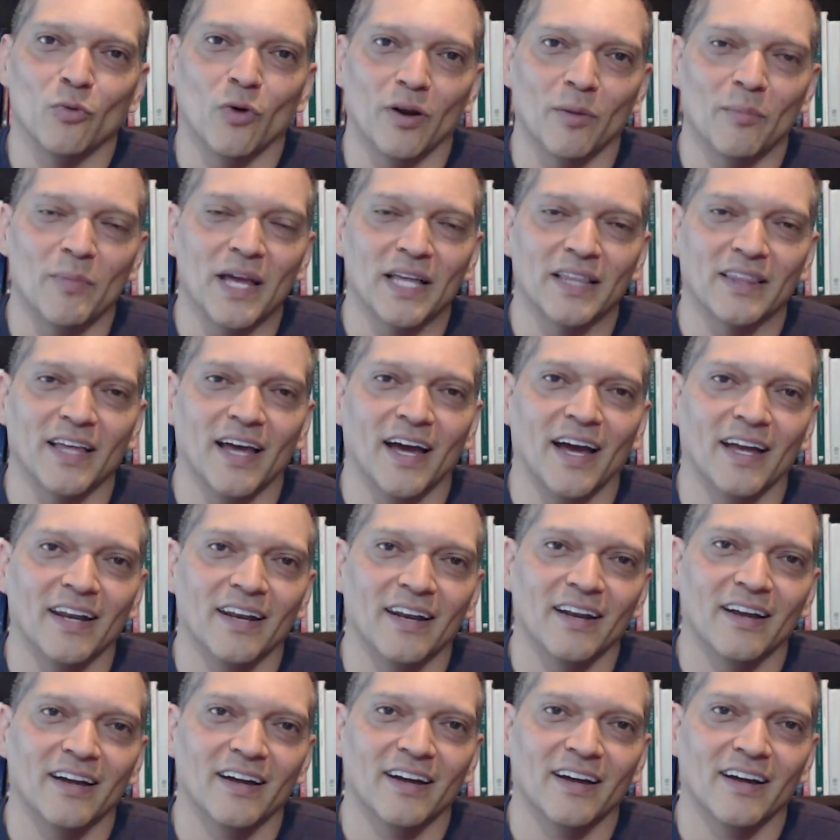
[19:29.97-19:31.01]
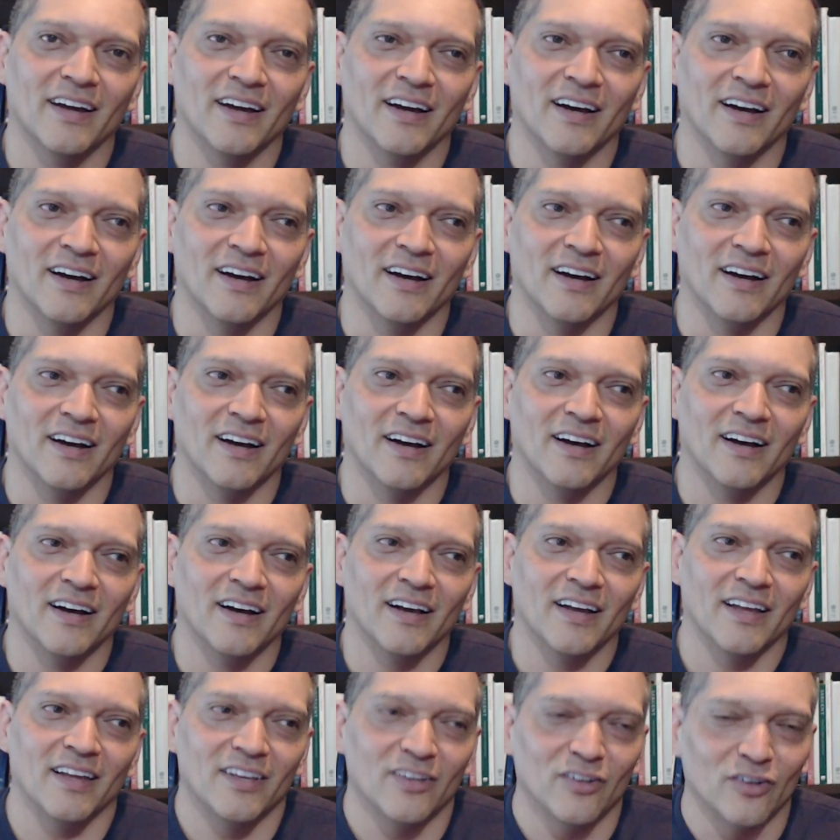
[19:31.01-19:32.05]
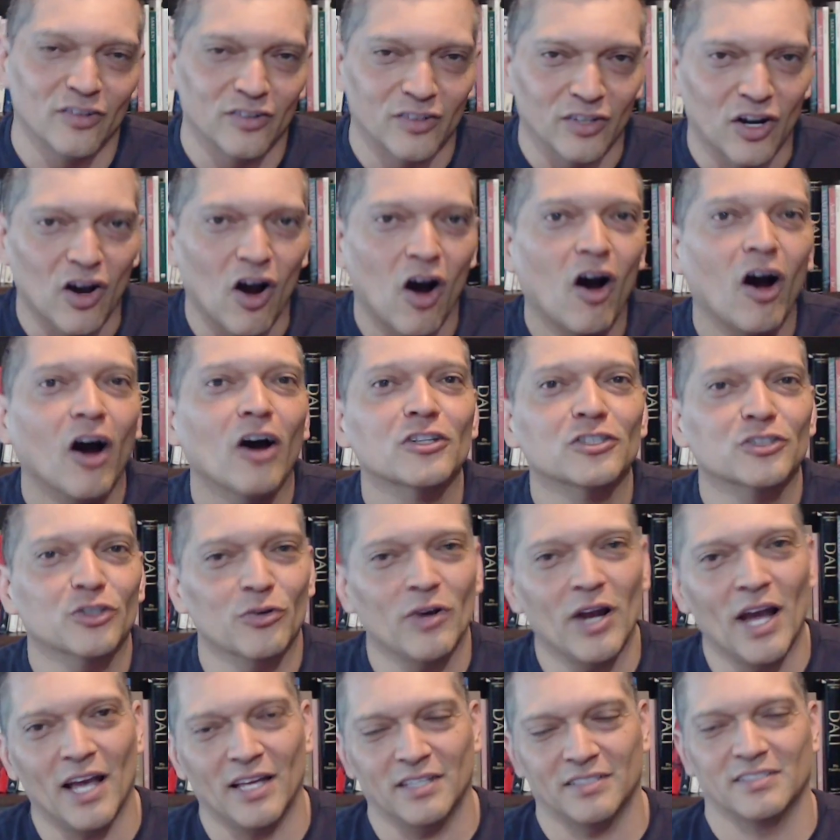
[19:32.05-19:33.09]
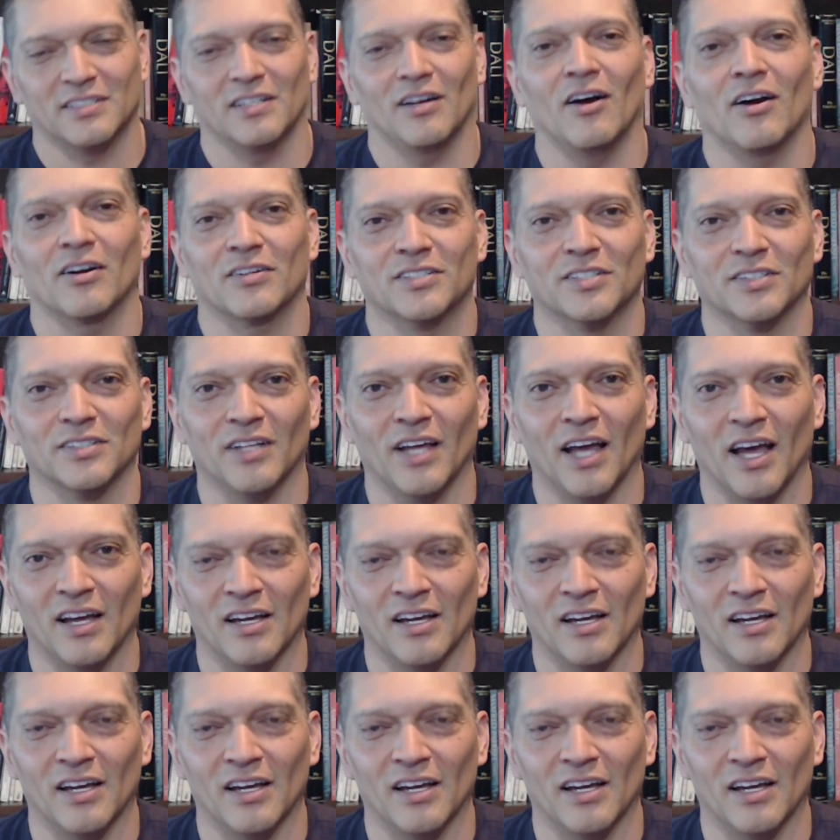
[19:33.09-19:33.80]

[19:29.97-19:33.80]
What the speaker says: make that, the contrast also